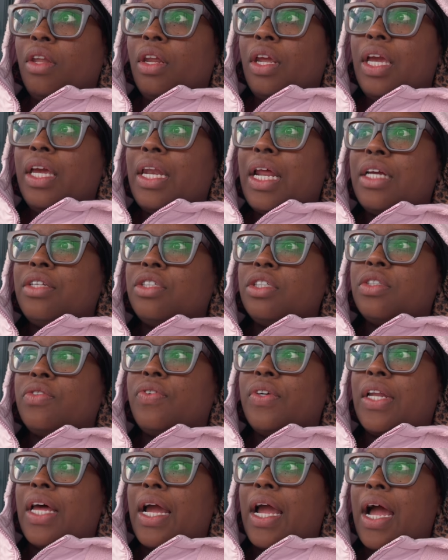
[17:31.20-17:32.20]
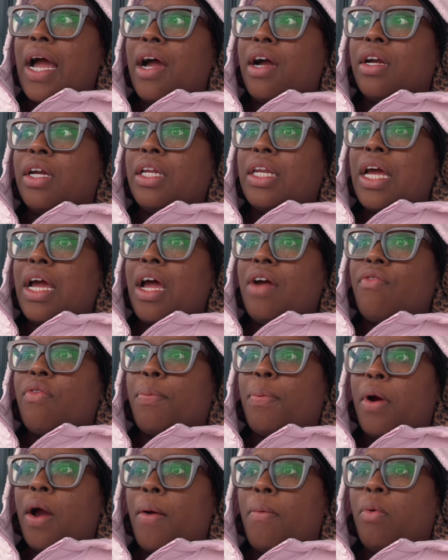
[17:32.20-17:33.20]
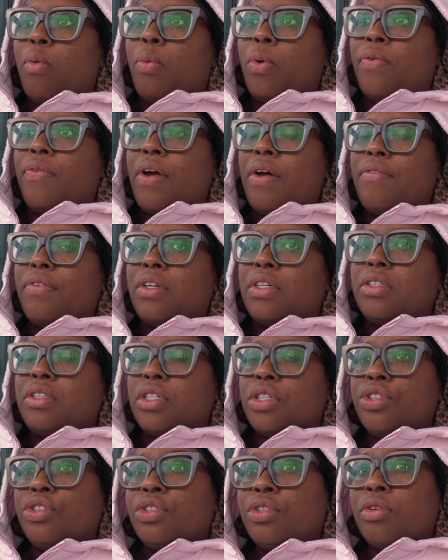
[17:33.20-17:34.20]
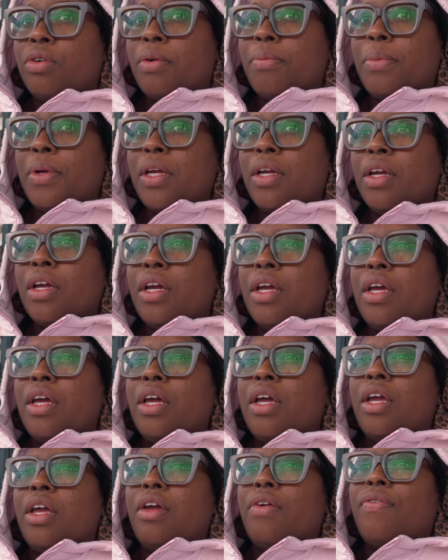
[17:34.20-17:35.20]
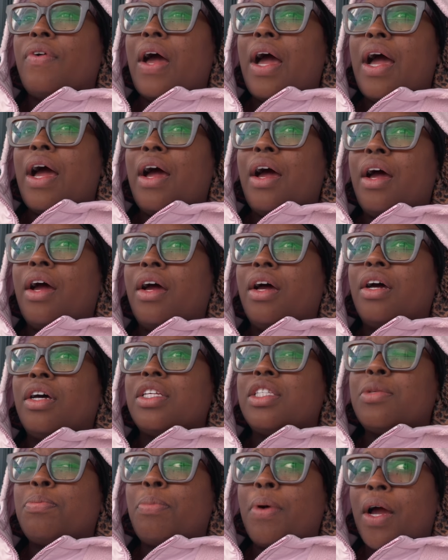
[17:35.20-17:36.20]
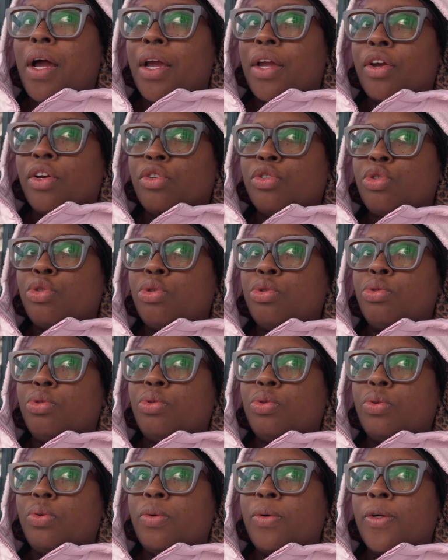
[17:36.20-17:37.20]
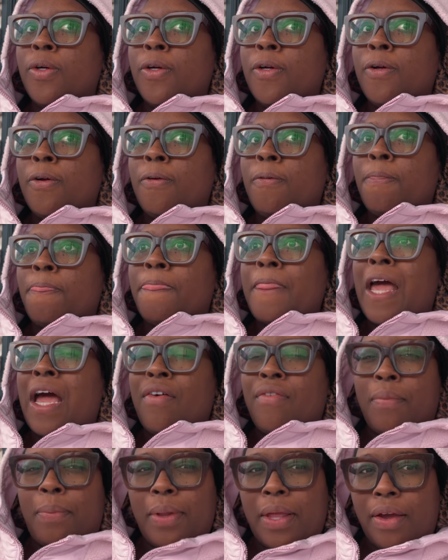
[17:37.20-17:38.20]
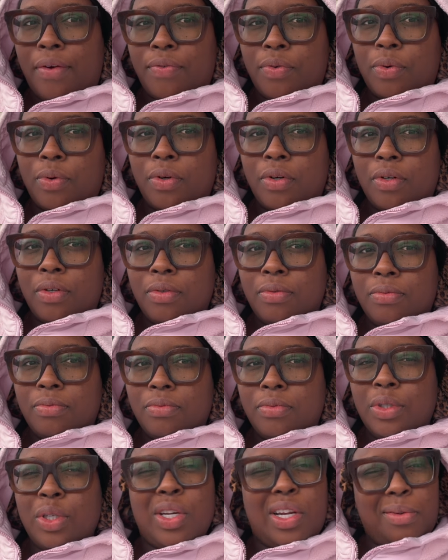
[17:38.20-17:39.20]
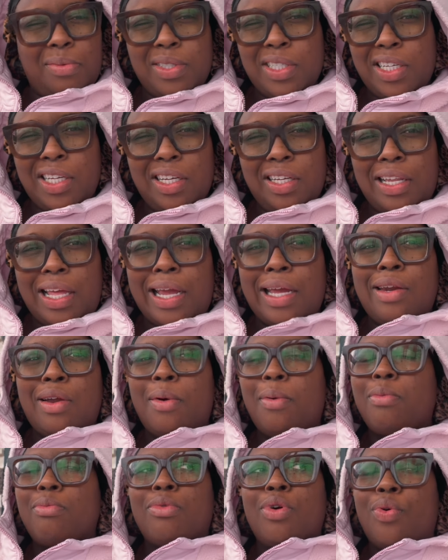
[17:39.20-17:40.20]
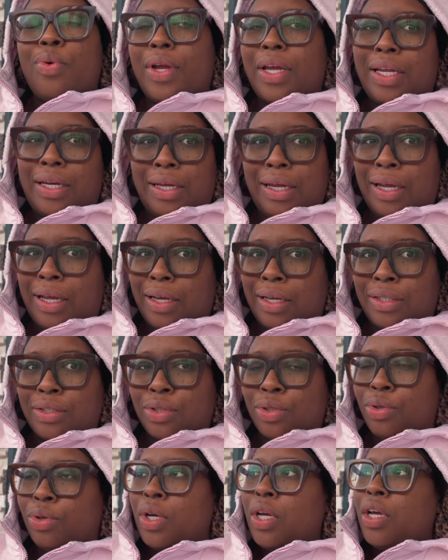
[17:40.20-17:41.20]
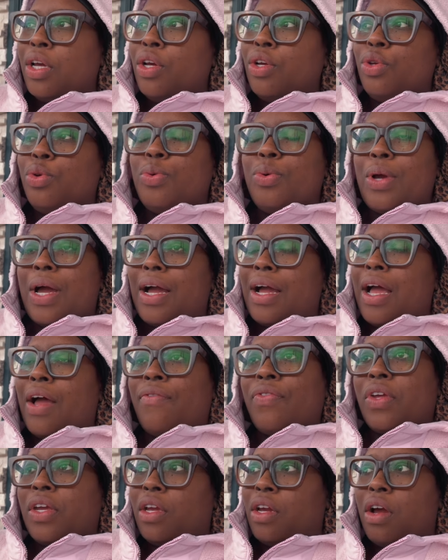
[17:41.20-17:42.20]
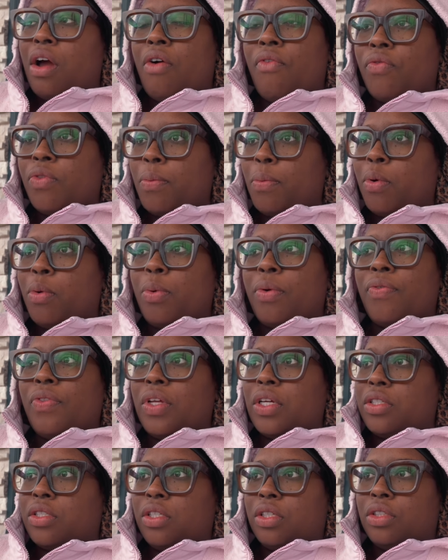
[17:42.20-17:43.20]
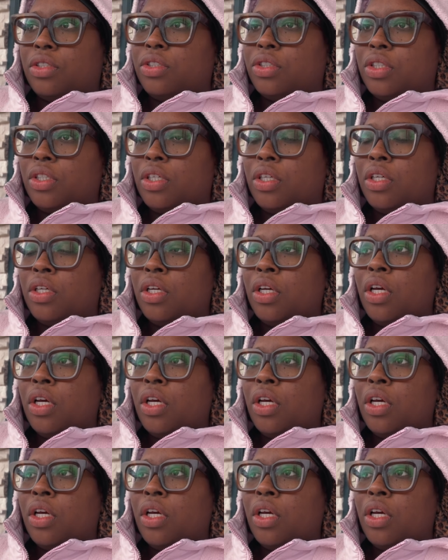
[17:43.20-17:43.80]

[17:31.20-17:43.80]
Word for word: and I just feel like how can I have a problem with having attention on me if I aspire to have a platform. You know what I'm saying? Like it don't go hand in hand. So you I have to get comfortable with the attention.